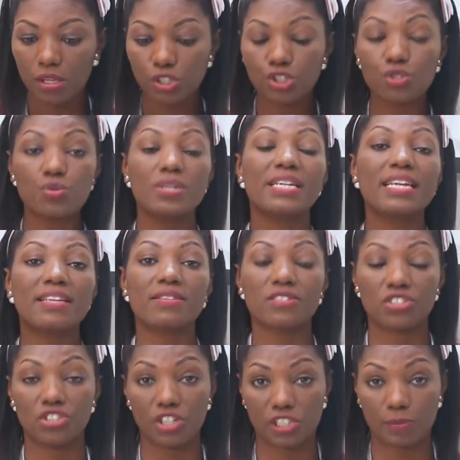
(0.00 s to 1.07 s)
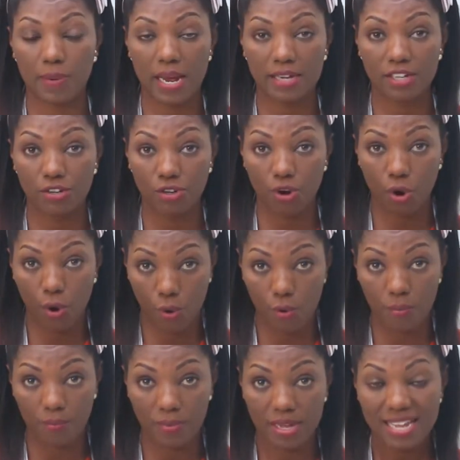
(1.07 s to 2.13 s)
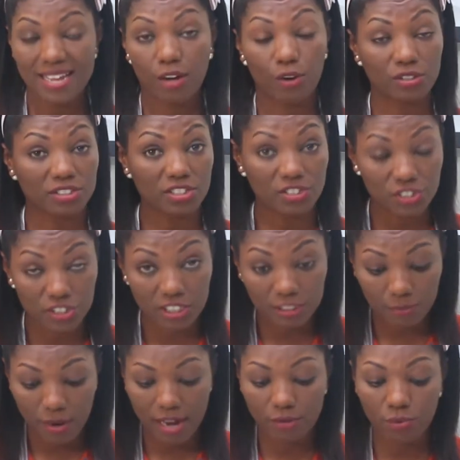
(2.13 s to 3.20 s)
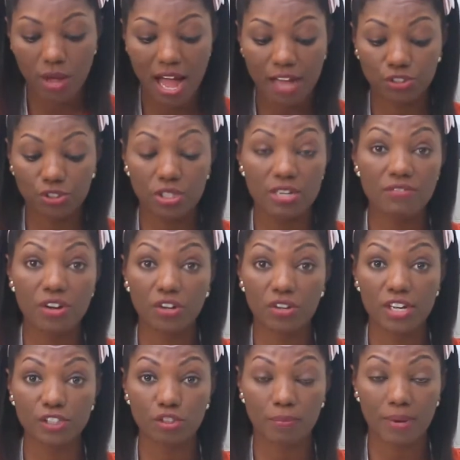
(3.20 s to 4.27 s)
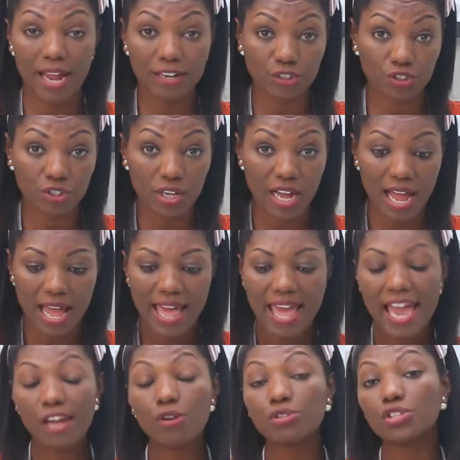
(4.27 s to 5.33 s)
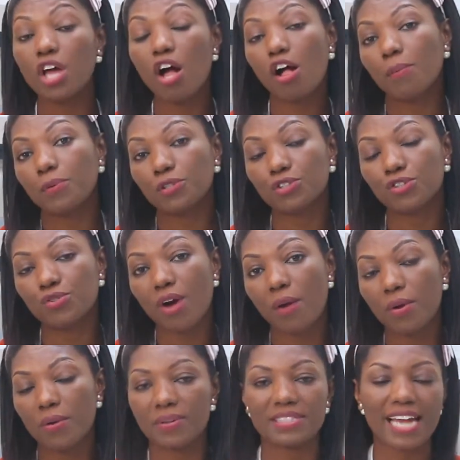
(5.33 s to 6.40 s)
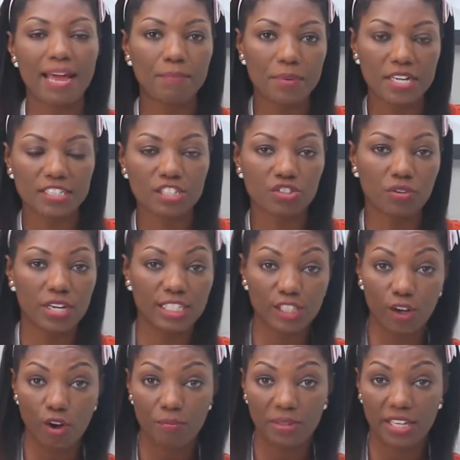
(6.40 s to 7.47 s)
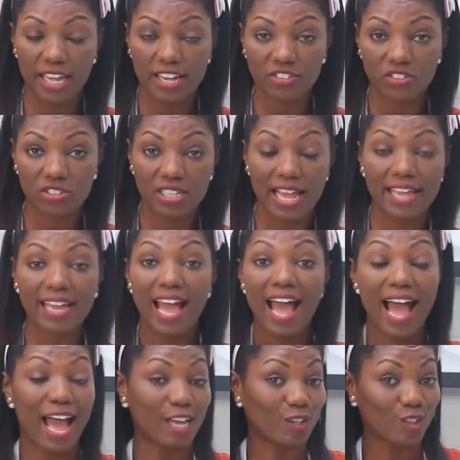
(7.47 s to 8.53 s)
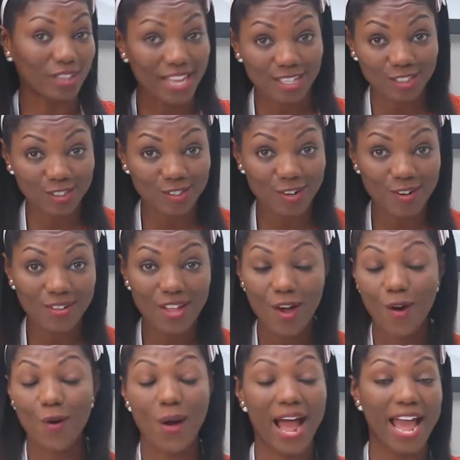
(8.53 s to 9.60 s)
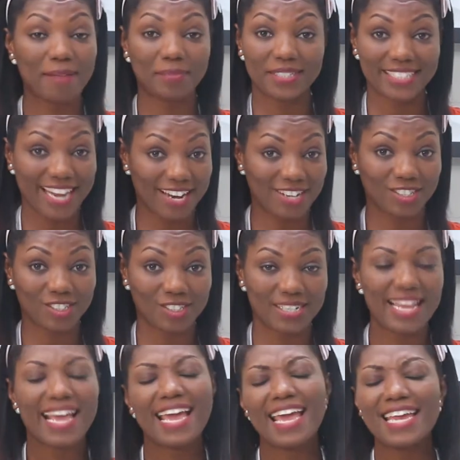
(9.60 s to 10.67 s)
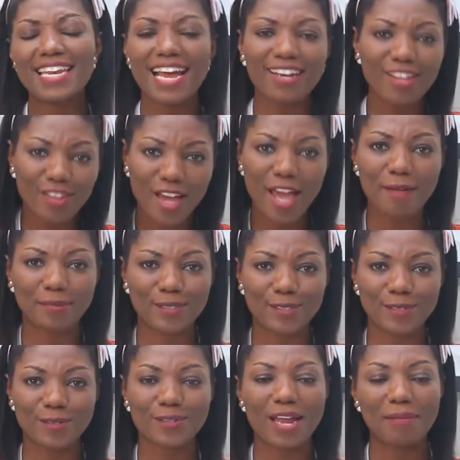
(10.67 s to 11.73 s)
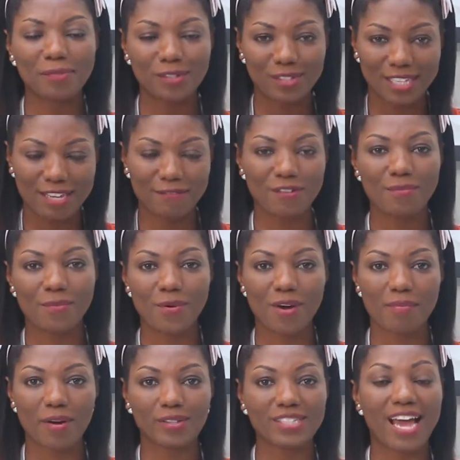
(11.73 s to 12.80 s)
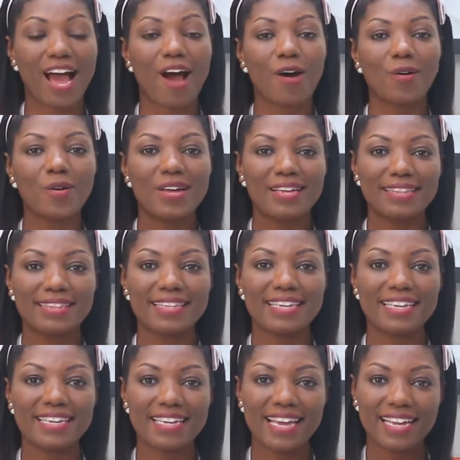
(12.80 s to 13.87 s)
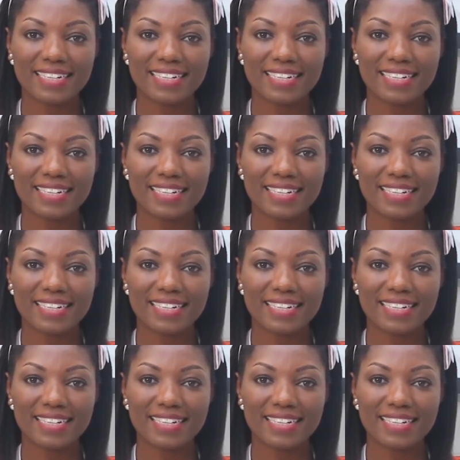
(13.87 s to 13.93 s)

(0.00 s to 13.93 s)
you need this church pan in your home. Because this church pan will actually regulate your blood sugar and also help you to do away with diabetes-related complications like high cholesterol or hypertension. In another episode, I'm going to give you more about how the